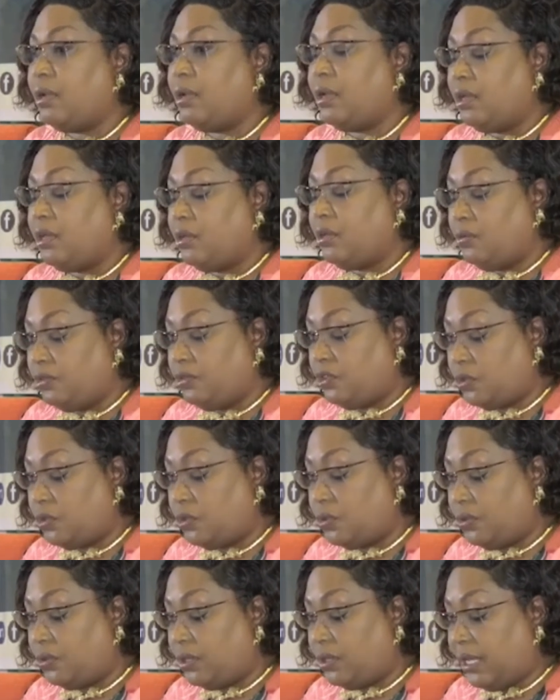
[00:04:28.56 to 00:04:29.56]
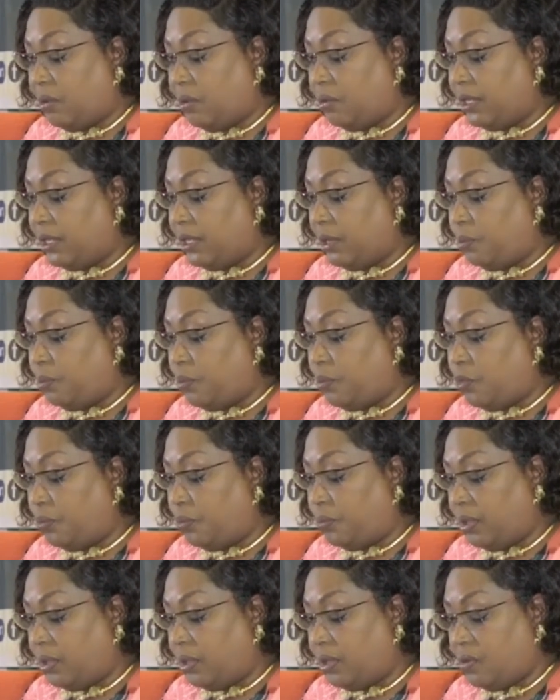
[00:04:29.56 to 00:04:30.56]
make
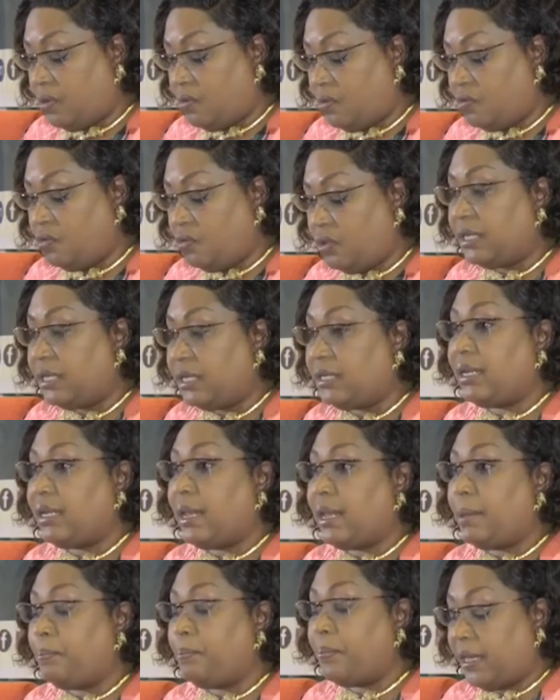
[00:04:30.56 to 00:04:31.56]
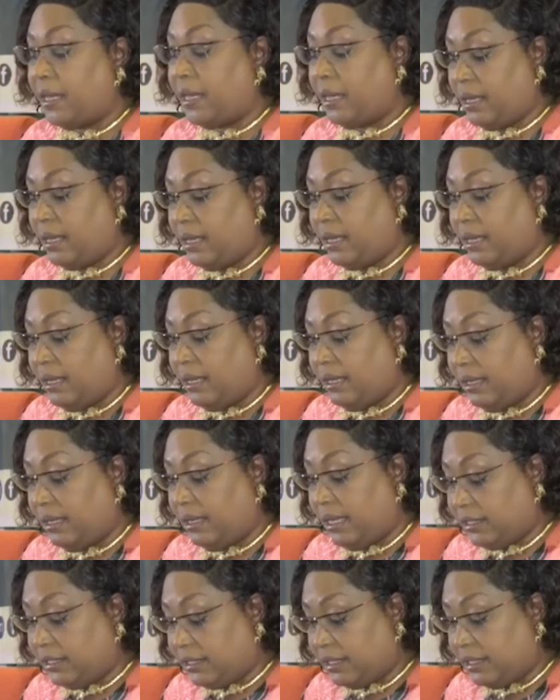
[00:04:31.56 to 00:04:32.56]
ECOWAS an ECOWAS of
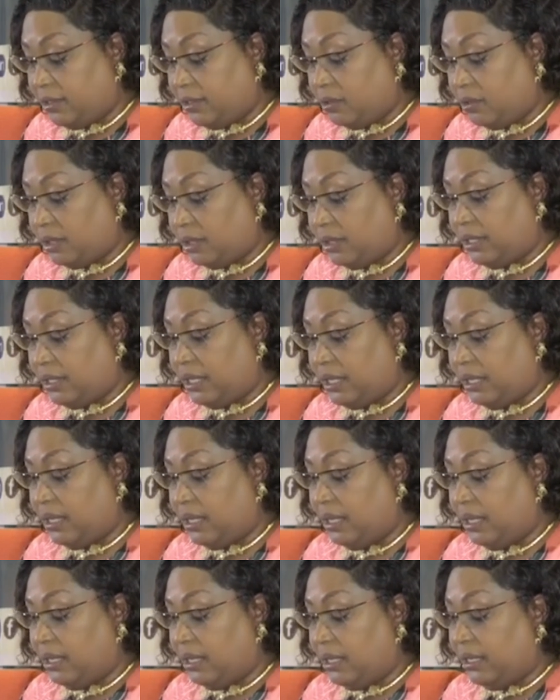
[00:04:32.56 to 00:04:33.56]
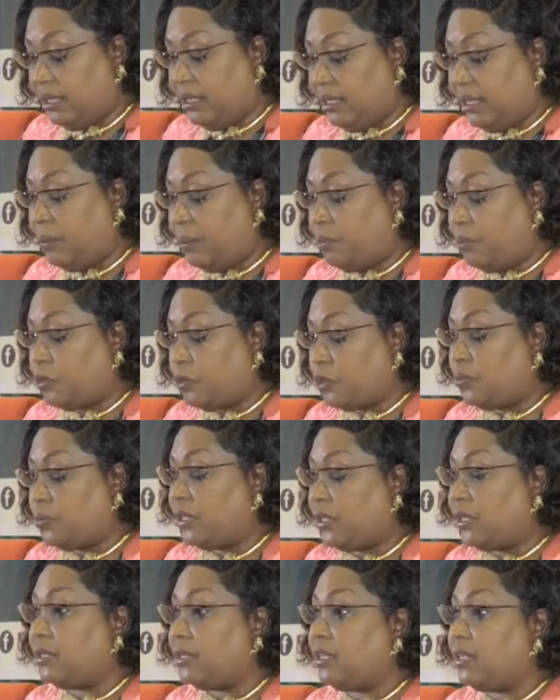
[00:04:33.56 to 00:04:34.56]
peoples where peace,
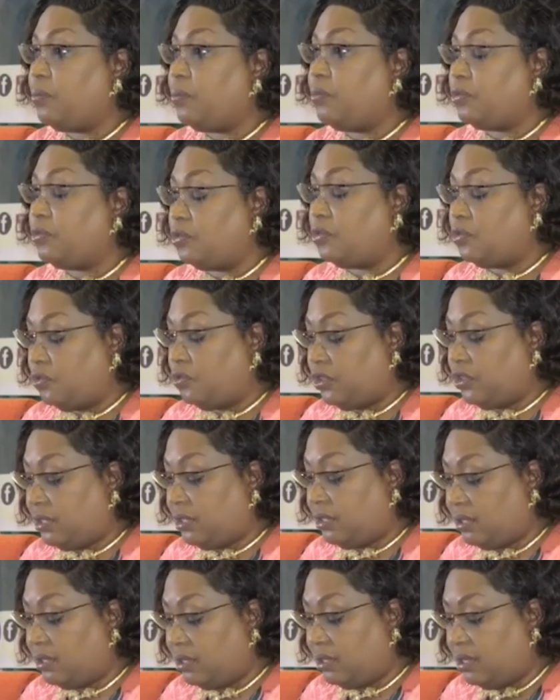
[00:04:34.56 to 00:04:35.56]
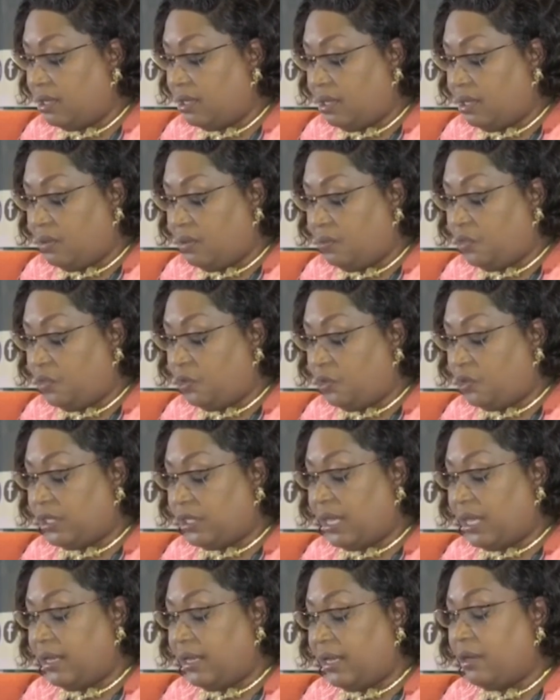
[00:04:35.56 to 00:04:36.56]
security, and prosperity for all
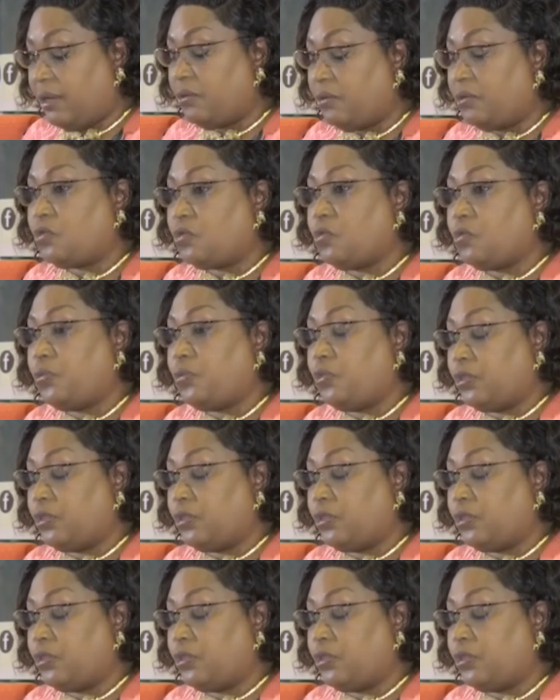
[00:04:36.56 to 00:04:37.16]
reign.